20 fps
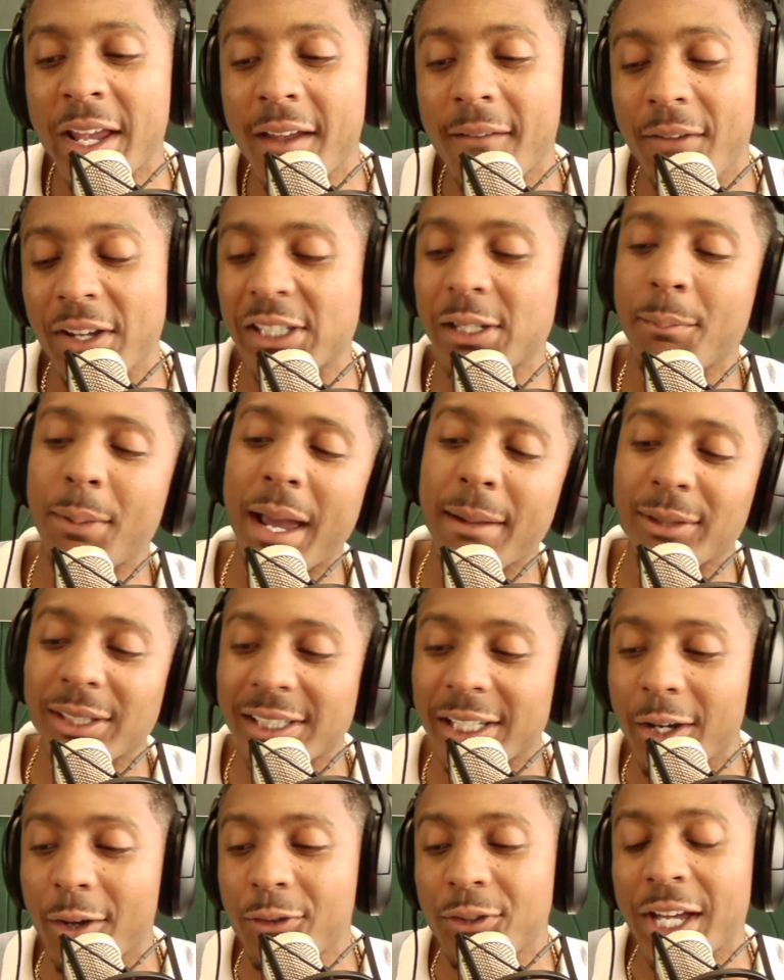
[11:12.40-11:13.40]
Visit
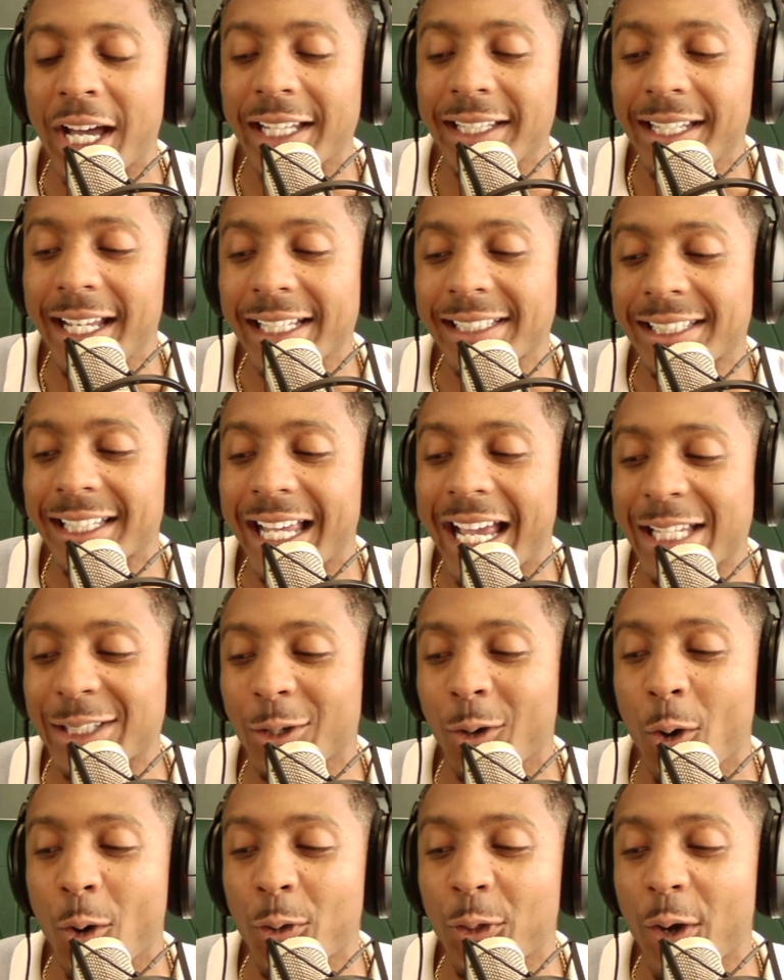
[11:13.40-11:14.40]

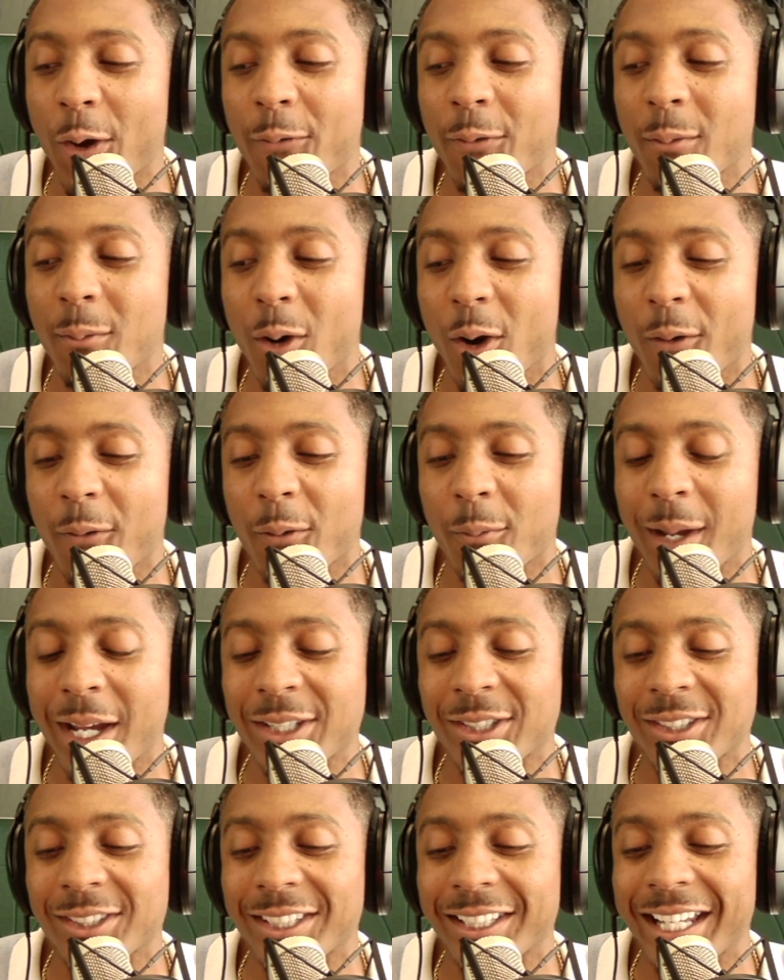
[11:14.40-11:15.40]
baptisthealth.net/ortho for more
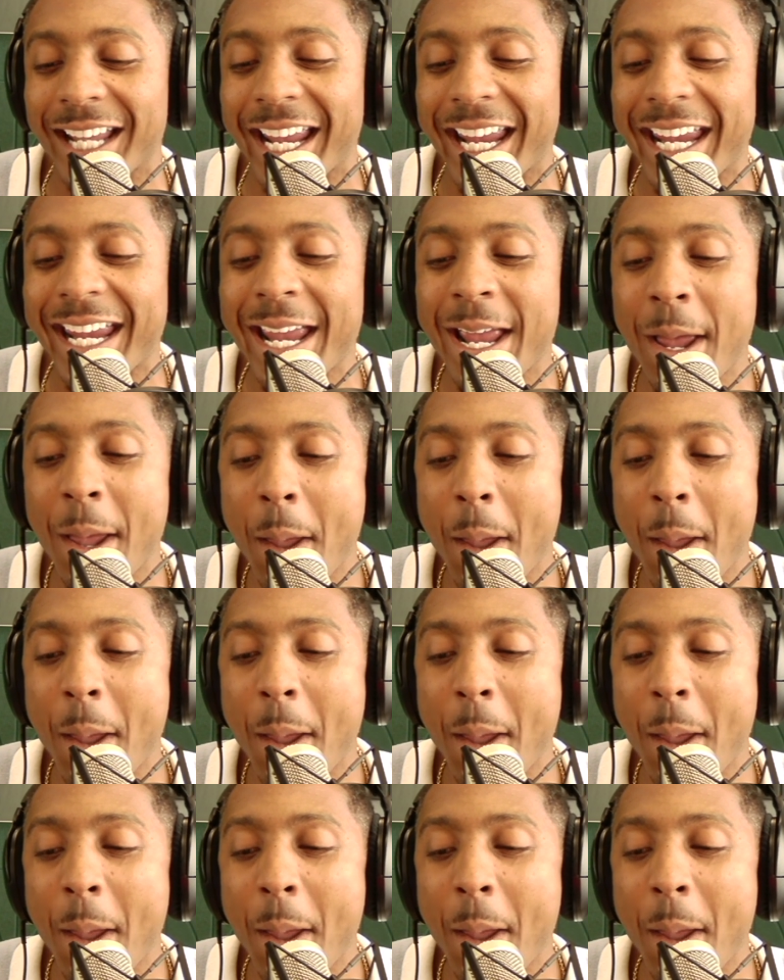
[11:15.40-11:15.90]
information today.